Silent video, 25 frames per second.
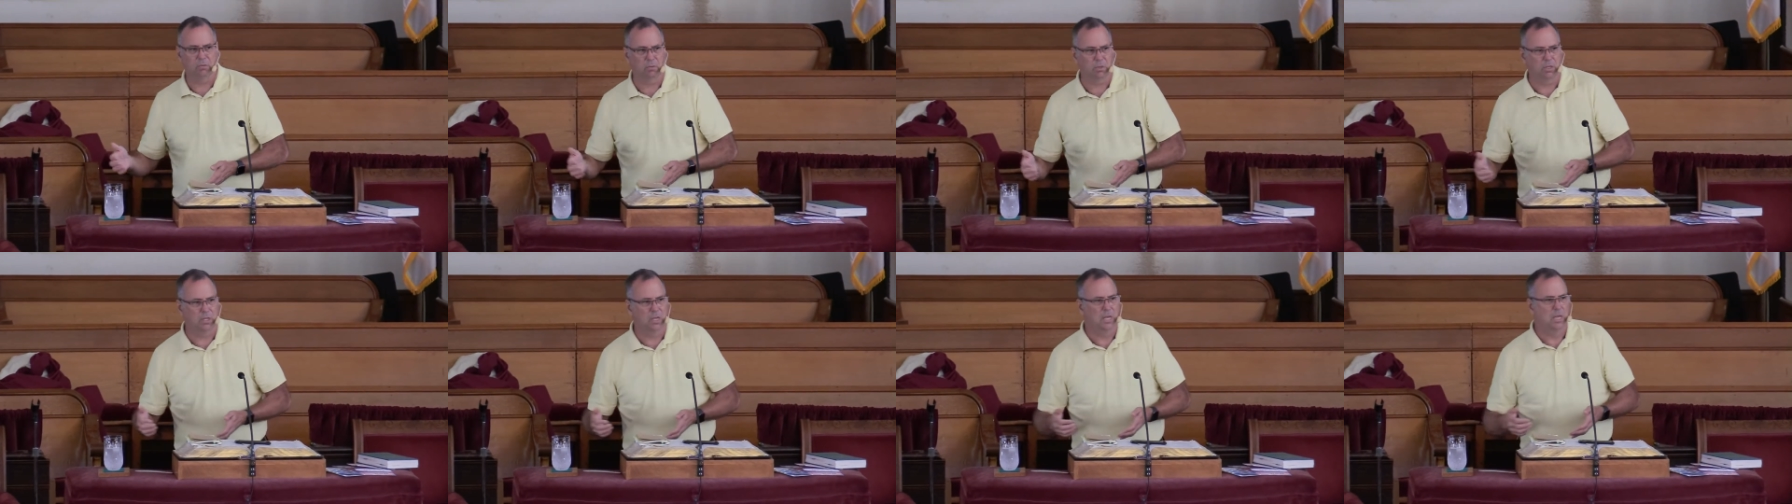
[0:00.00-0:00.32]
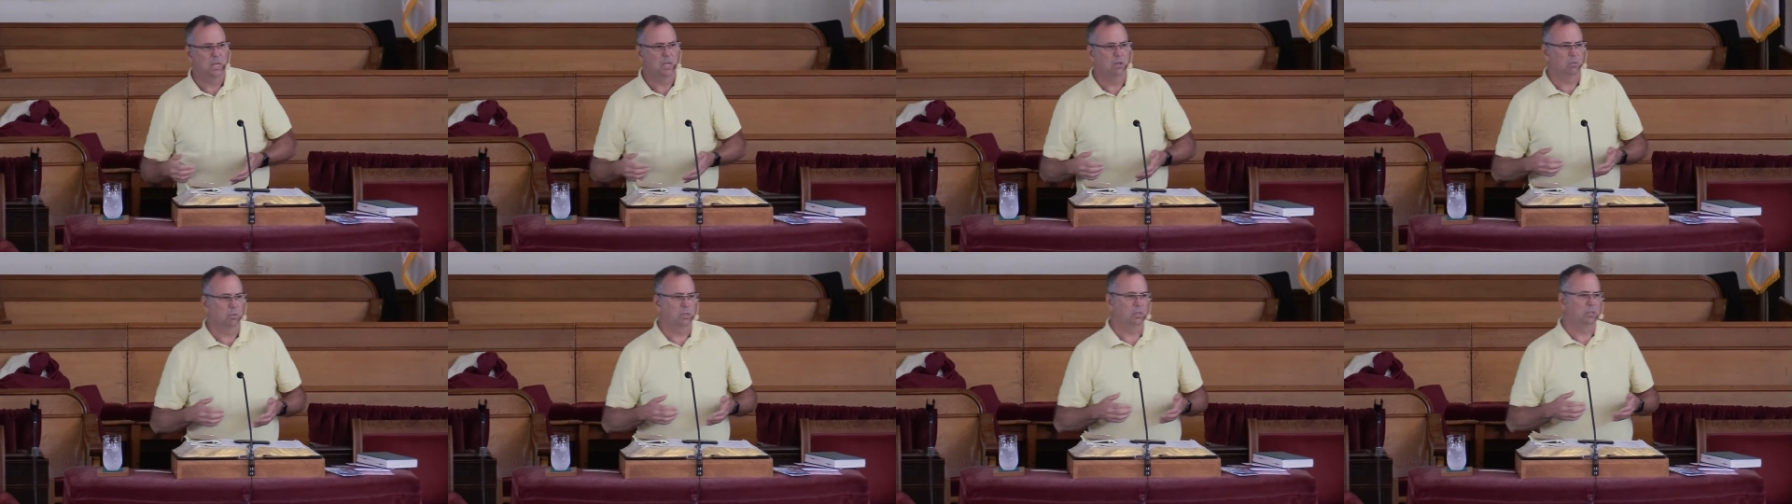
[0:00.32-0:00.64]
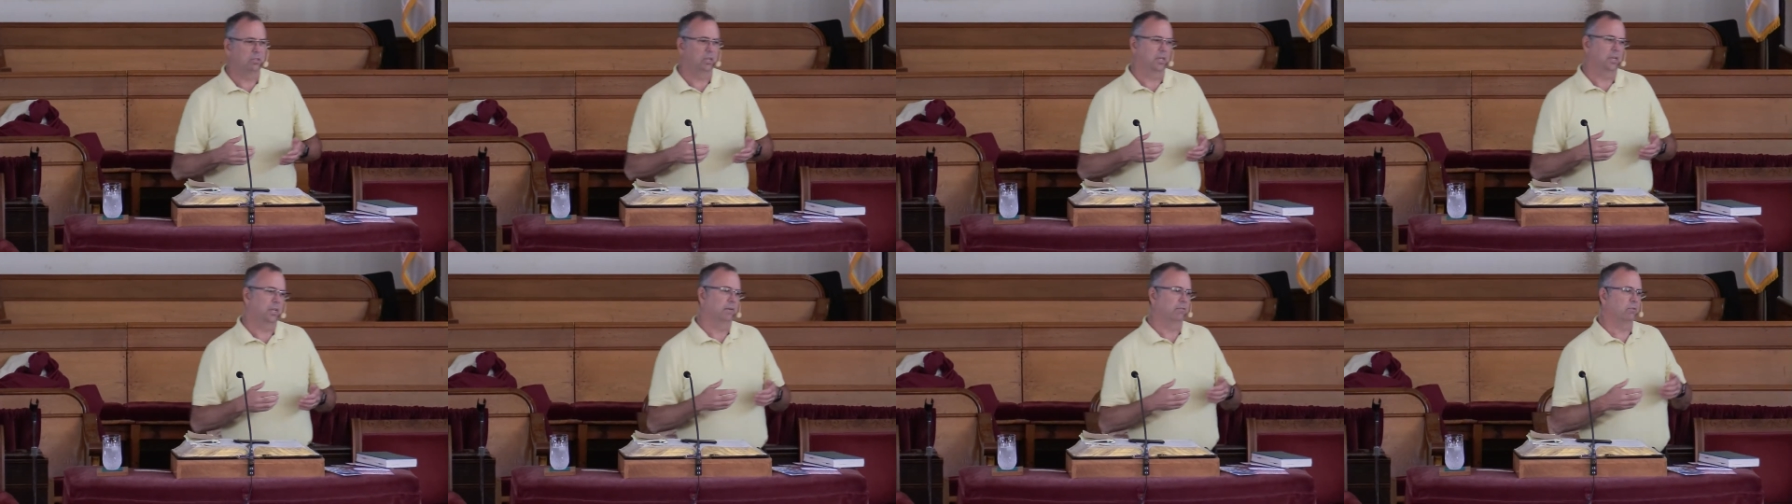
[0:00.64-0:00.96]
We, we
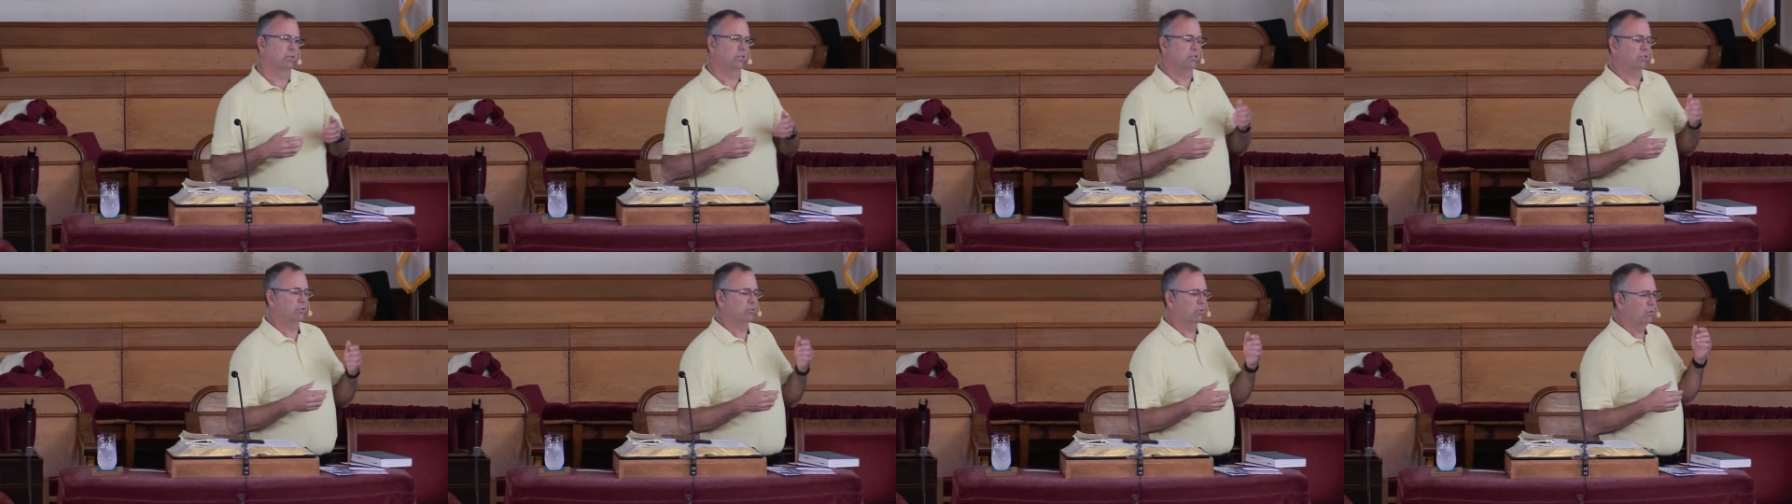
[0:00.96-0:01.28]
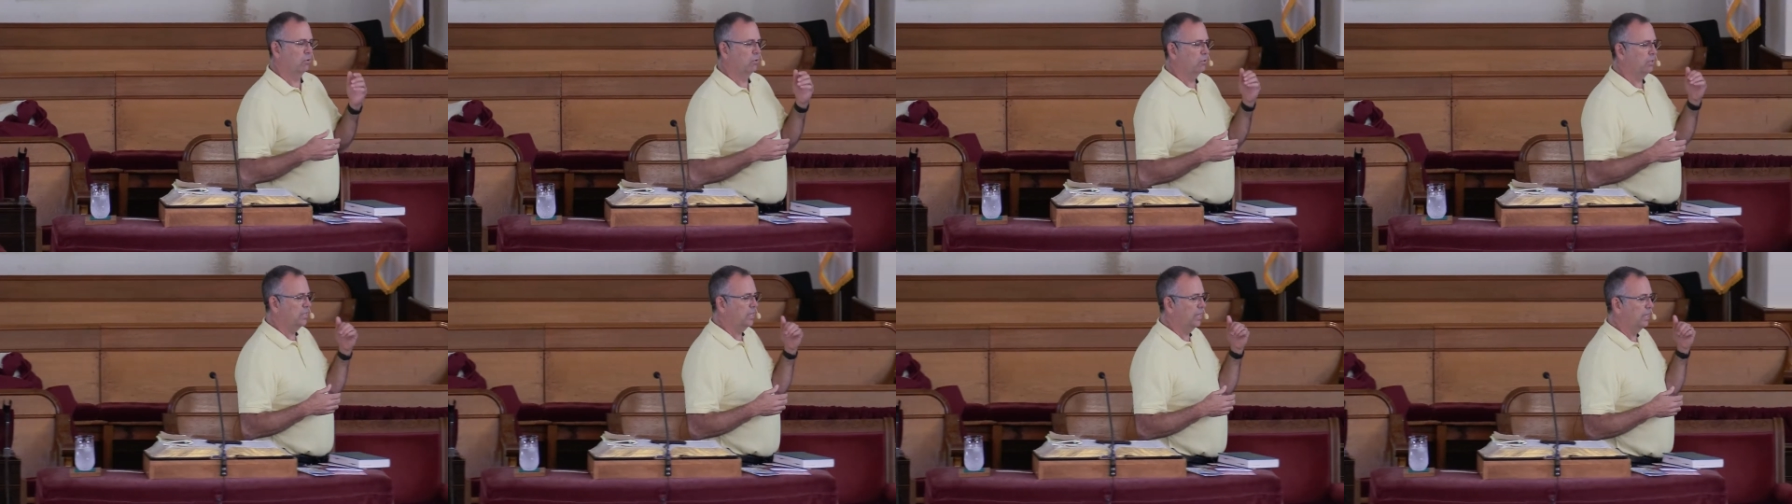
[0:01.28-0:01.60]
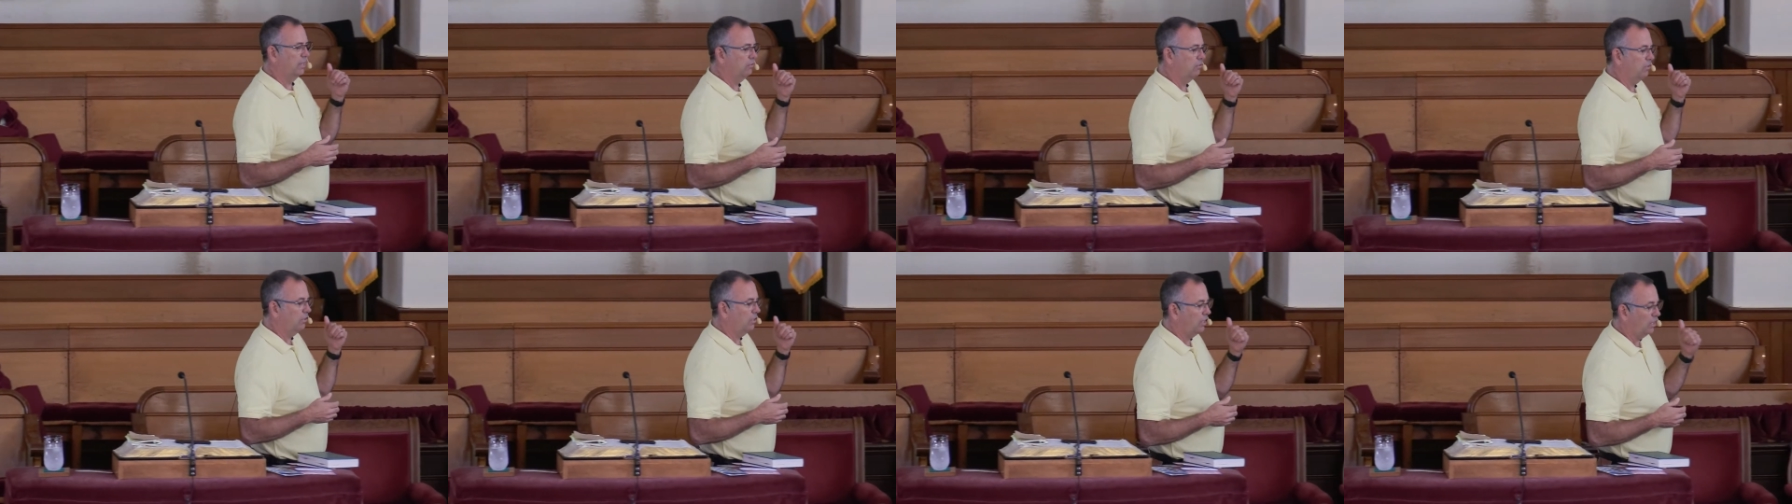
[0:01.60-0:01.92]
said every story
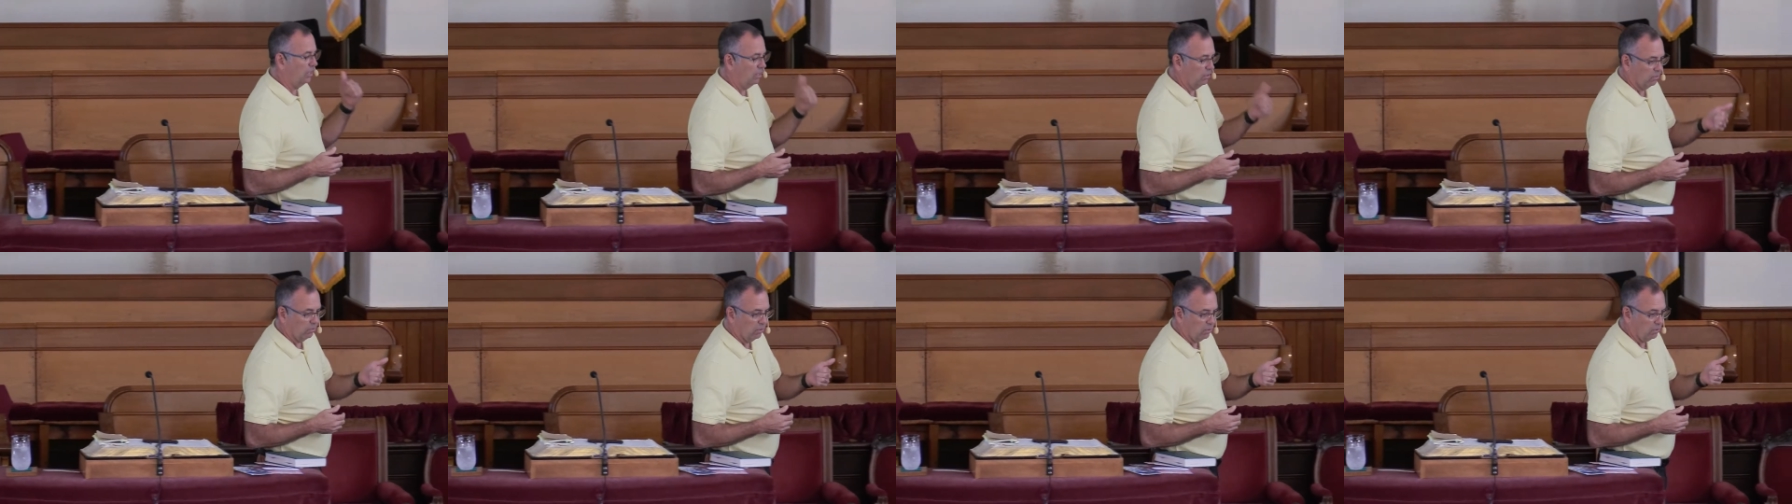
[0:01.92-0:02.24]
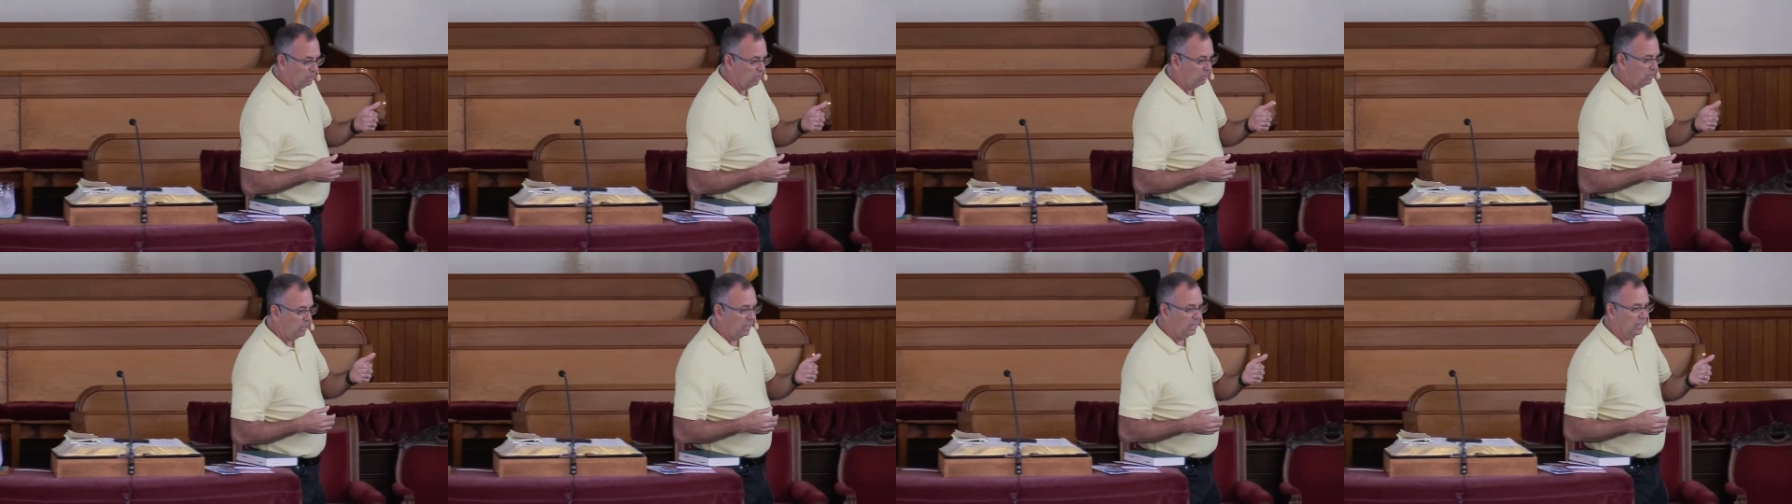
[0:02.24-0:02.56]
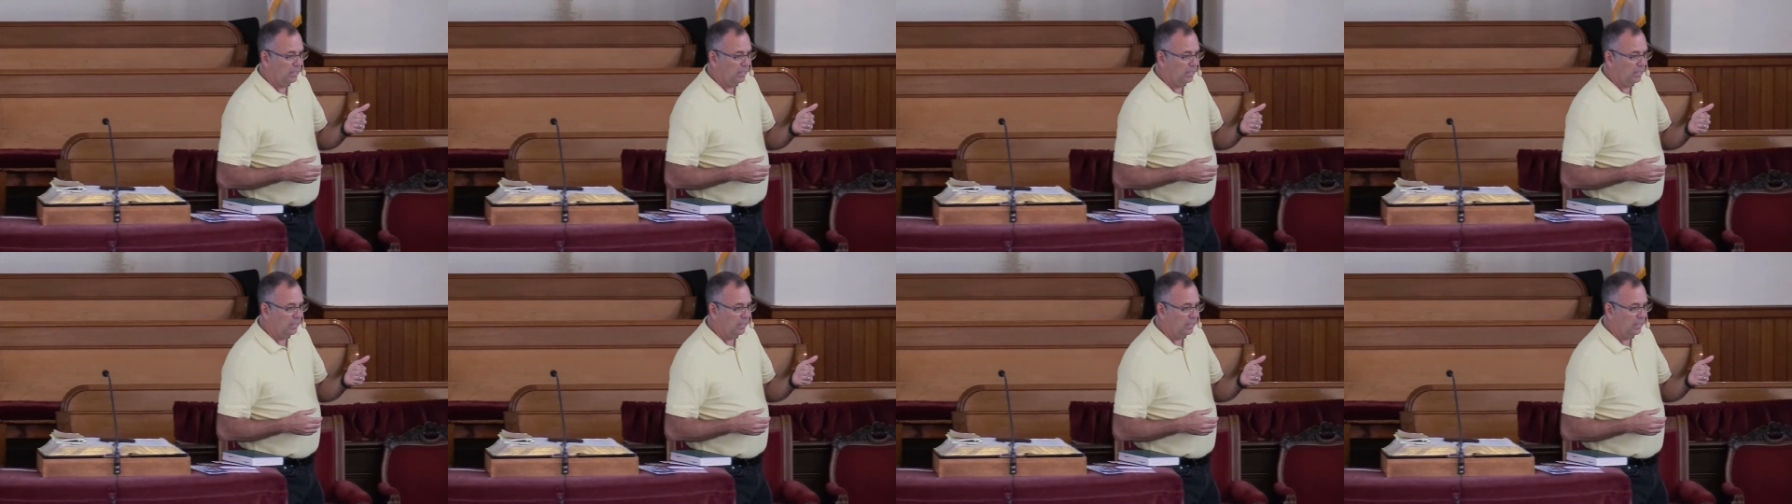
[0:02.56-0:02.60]
has a hero,